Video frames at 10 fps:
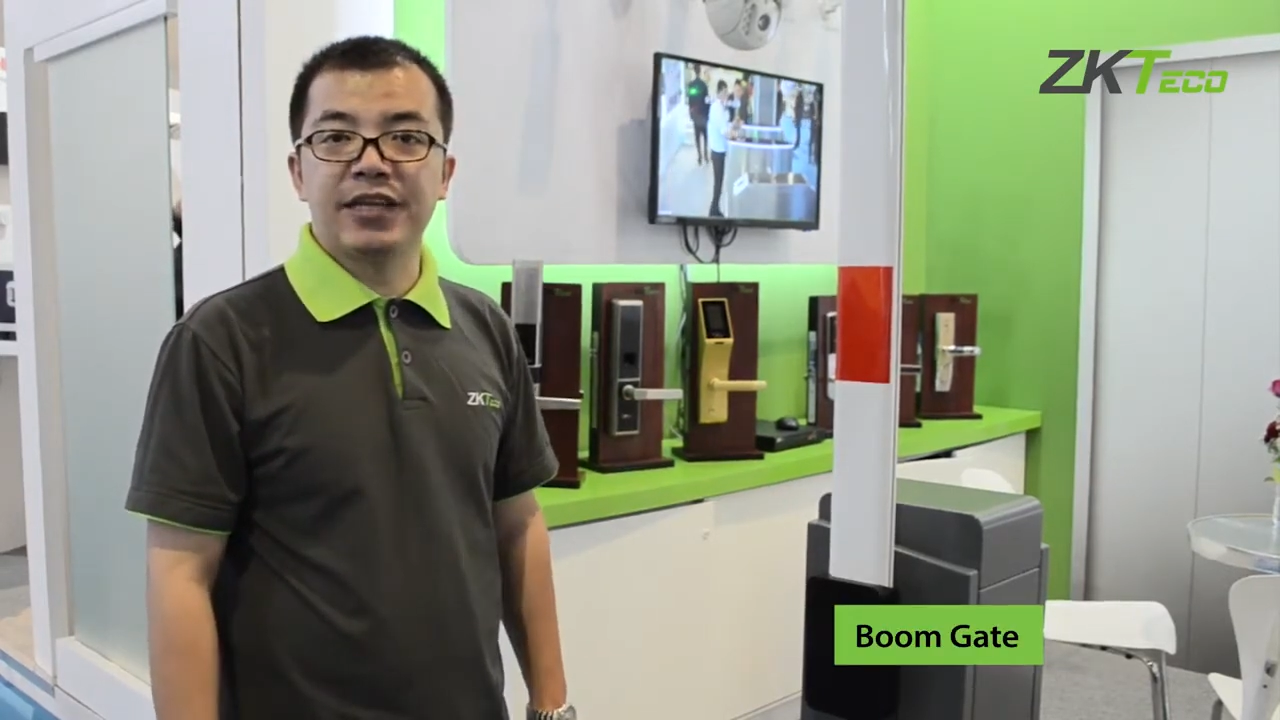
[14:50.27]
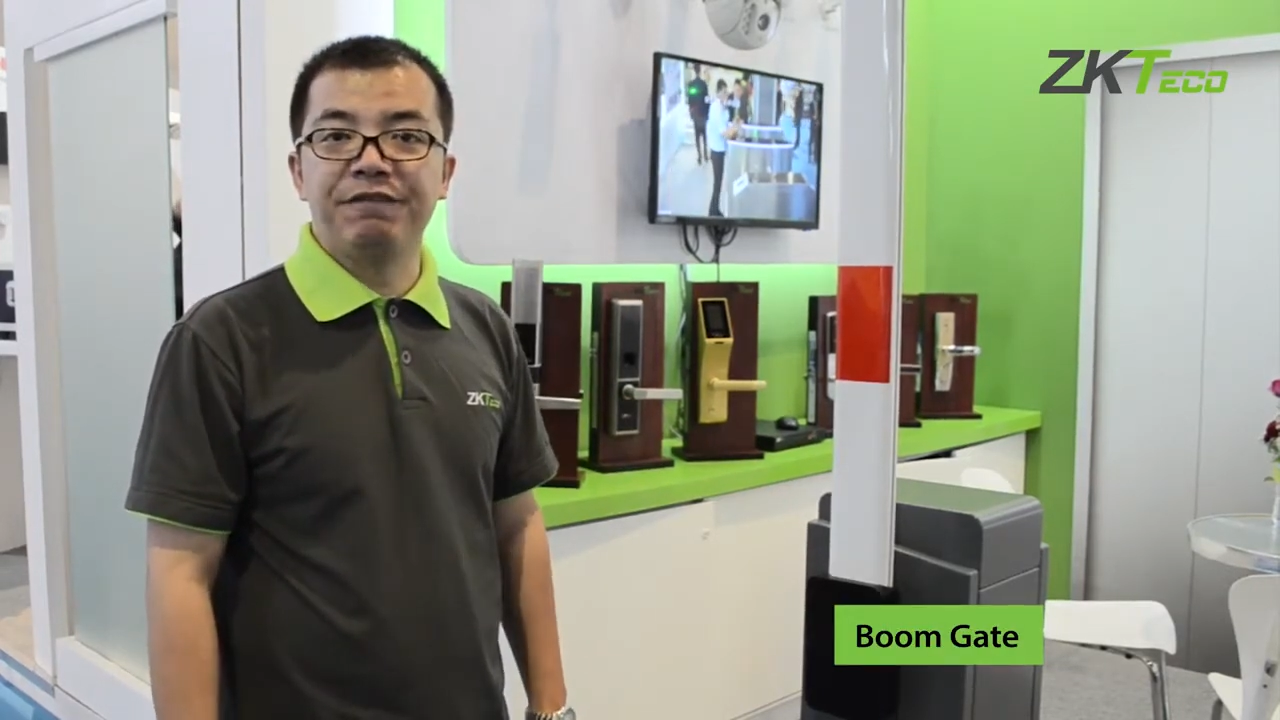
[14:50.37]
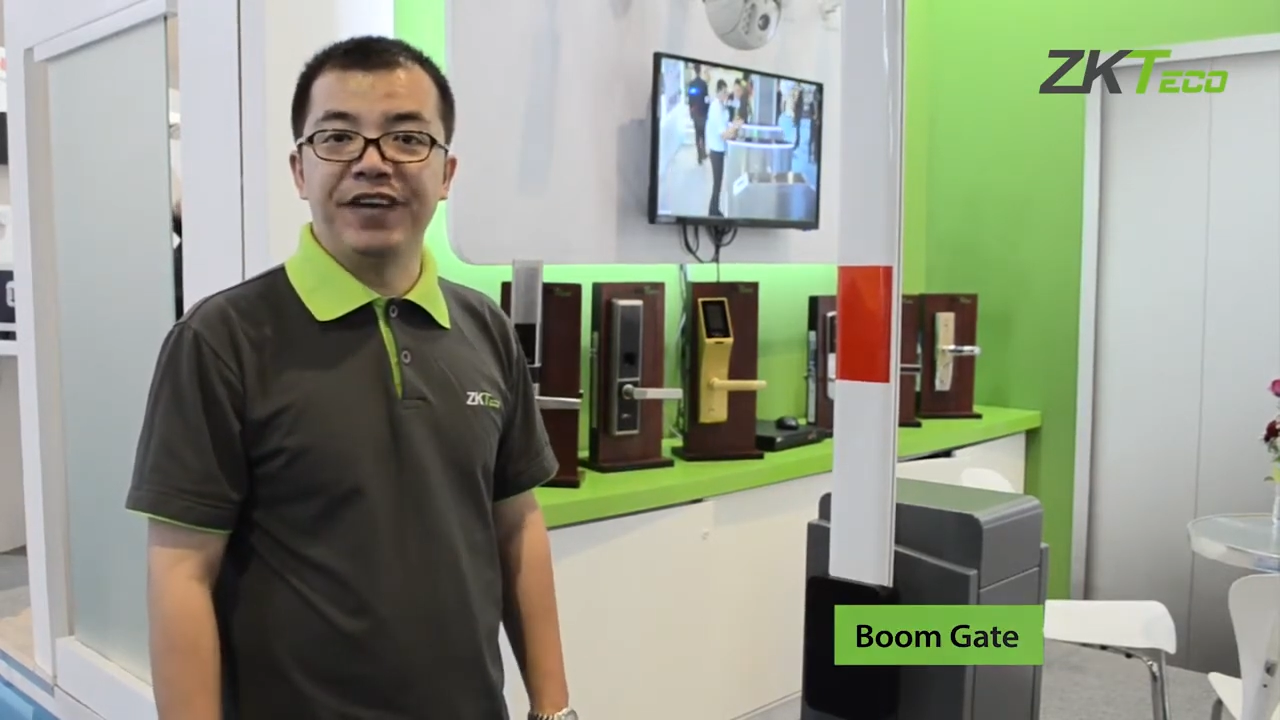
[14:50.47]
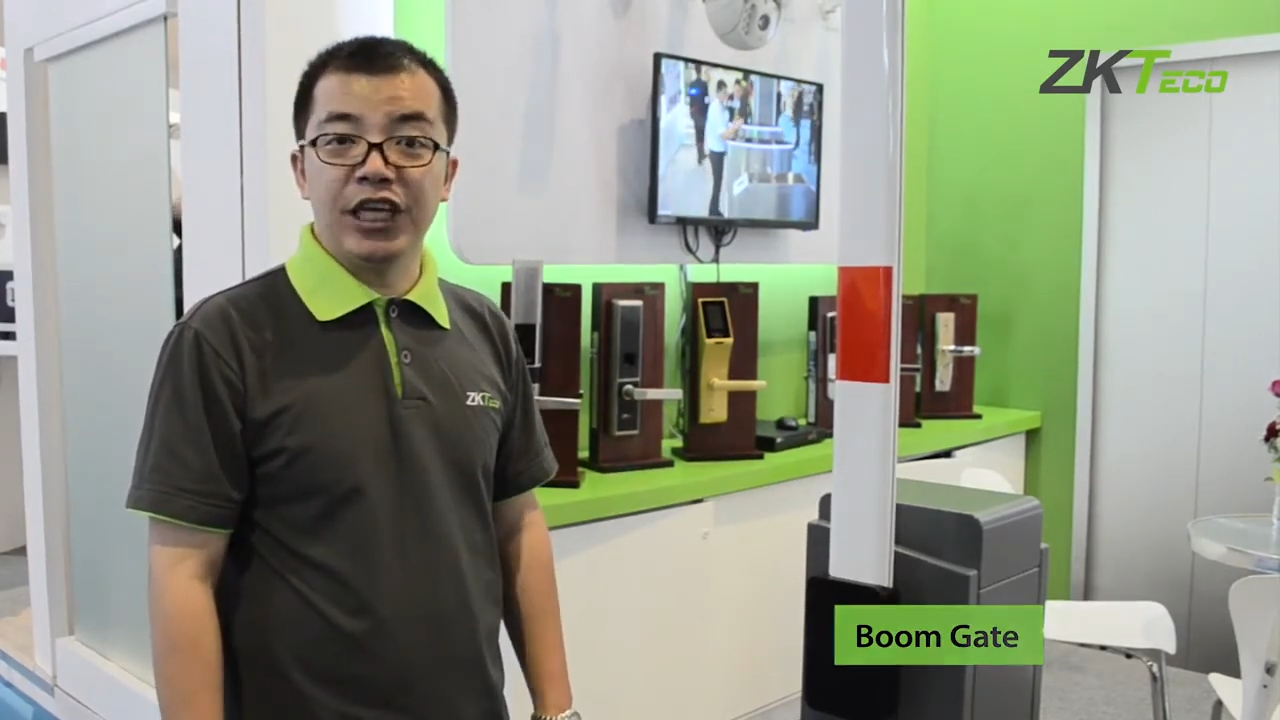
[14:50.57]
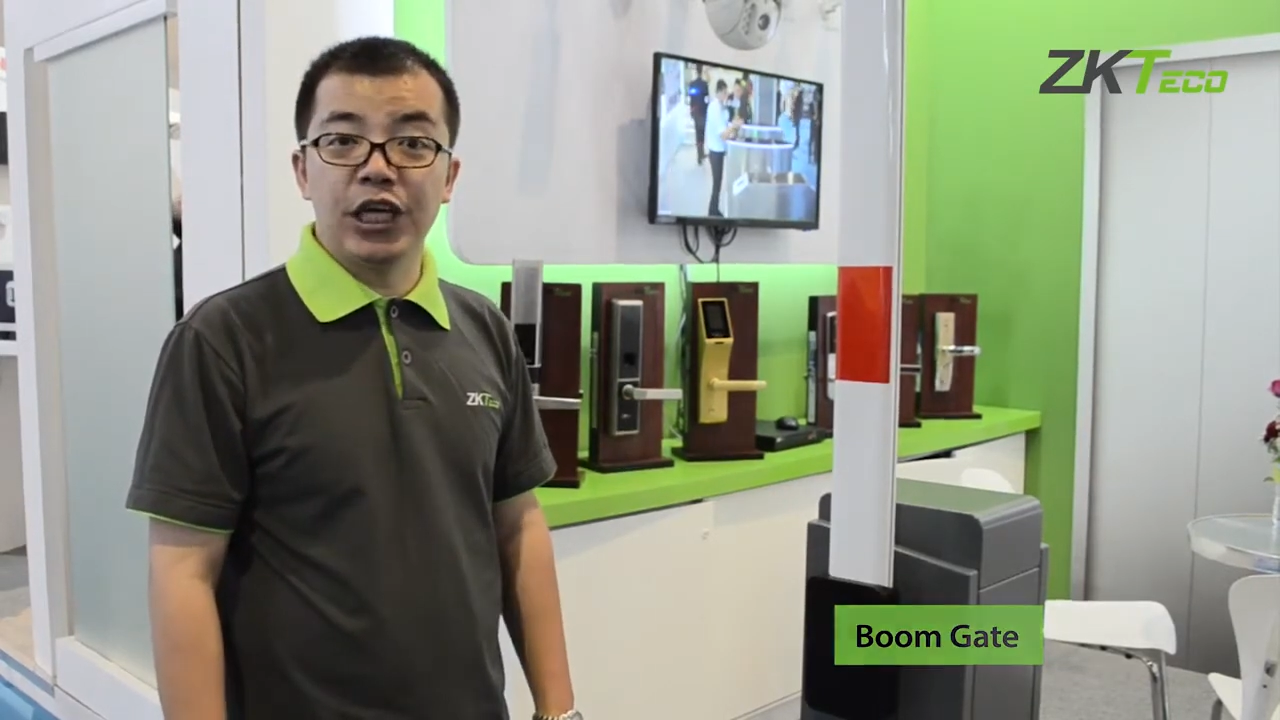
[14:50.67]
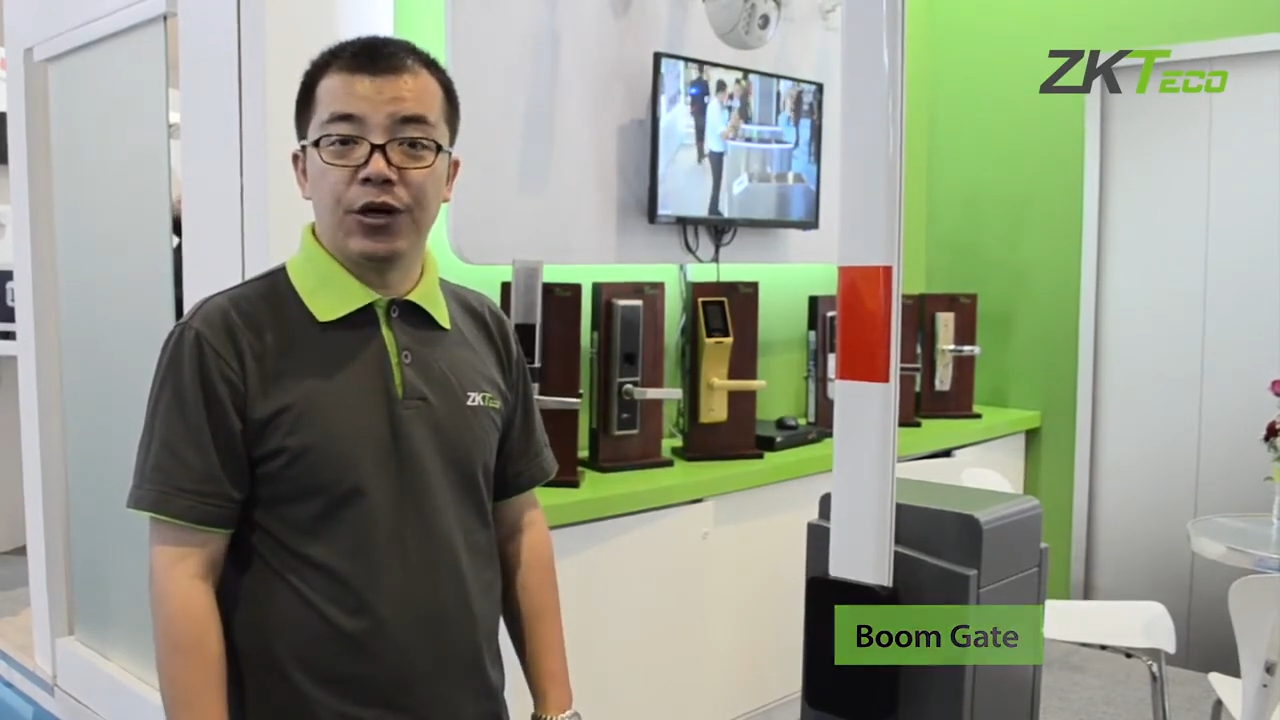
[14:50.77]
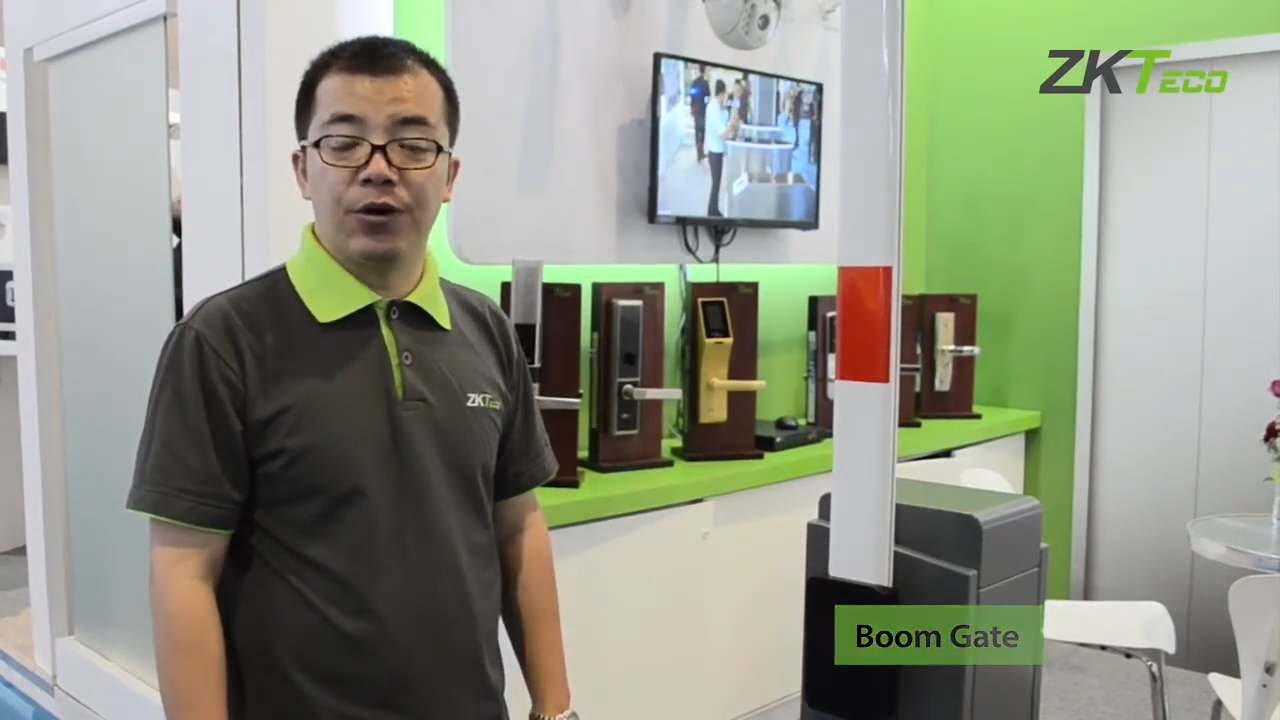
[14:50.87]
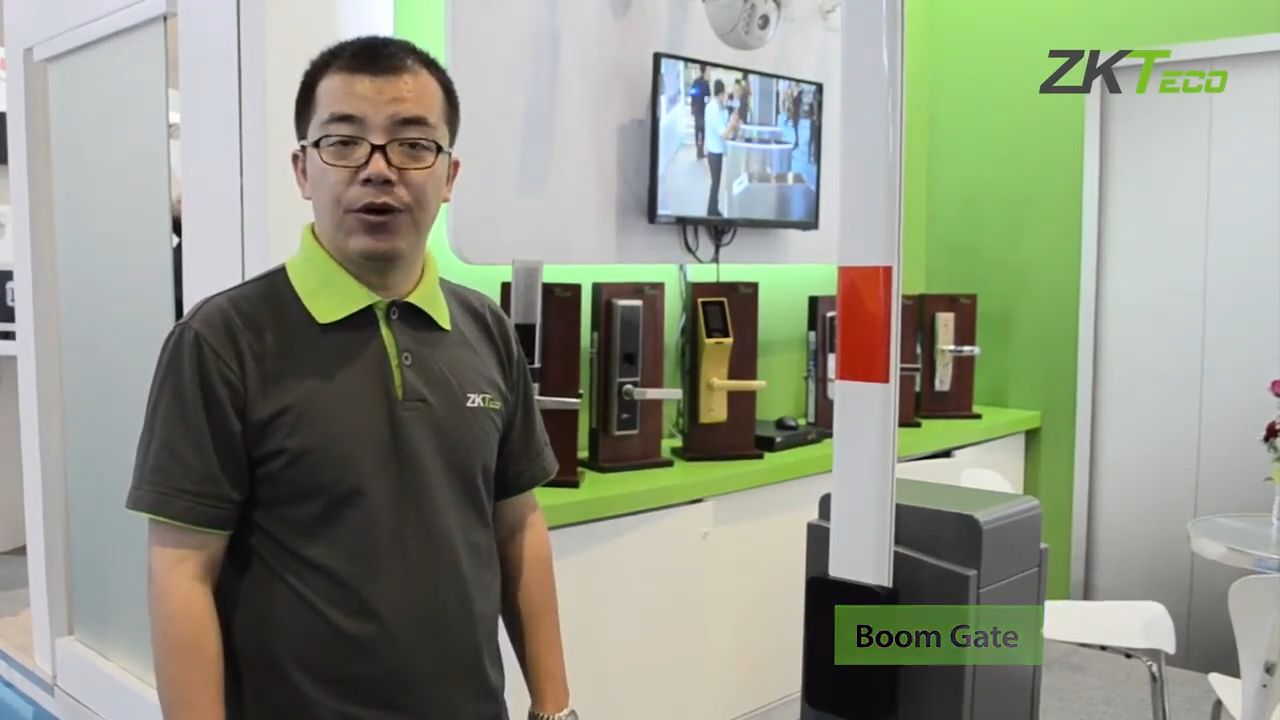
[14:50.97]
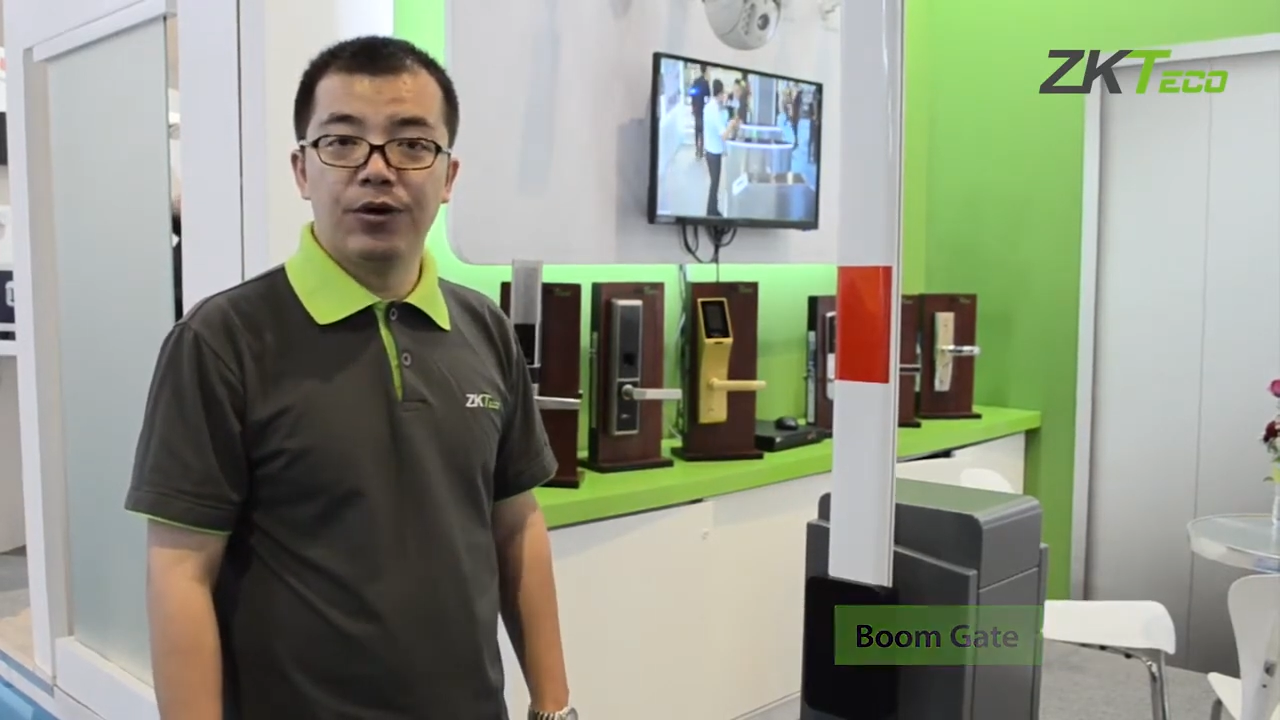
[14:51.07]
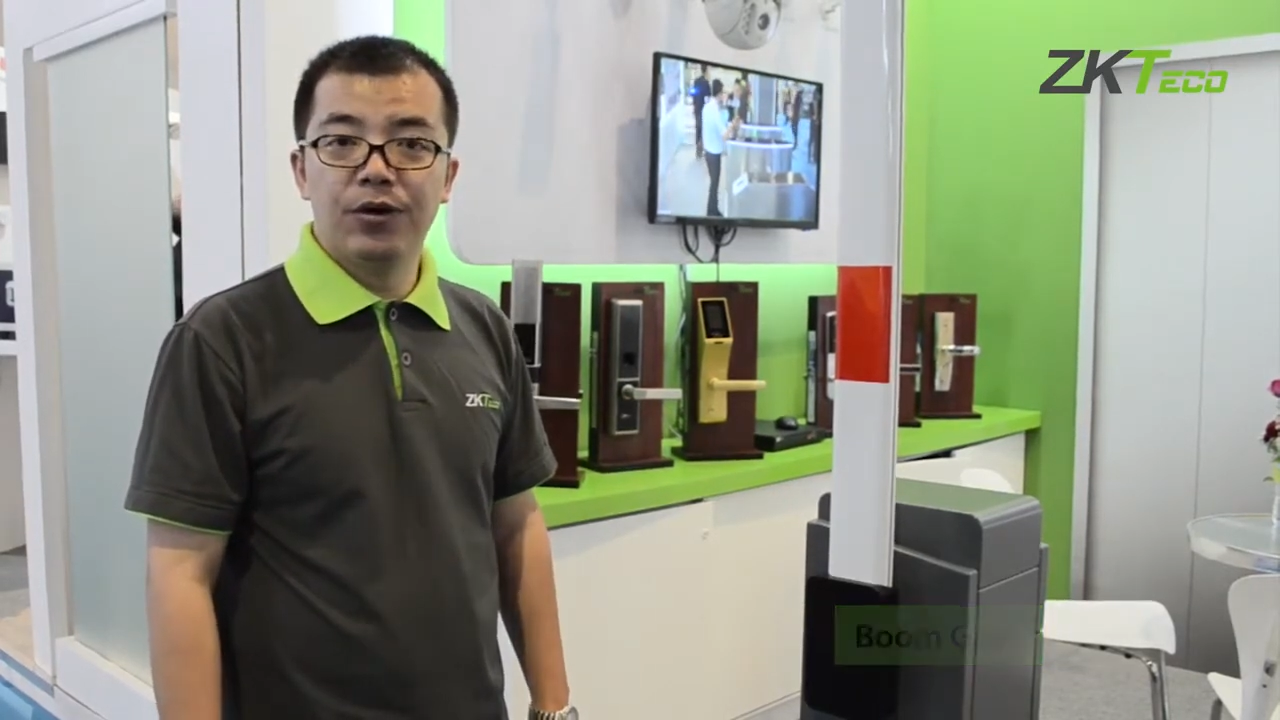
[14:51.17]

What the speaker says: the vehicle.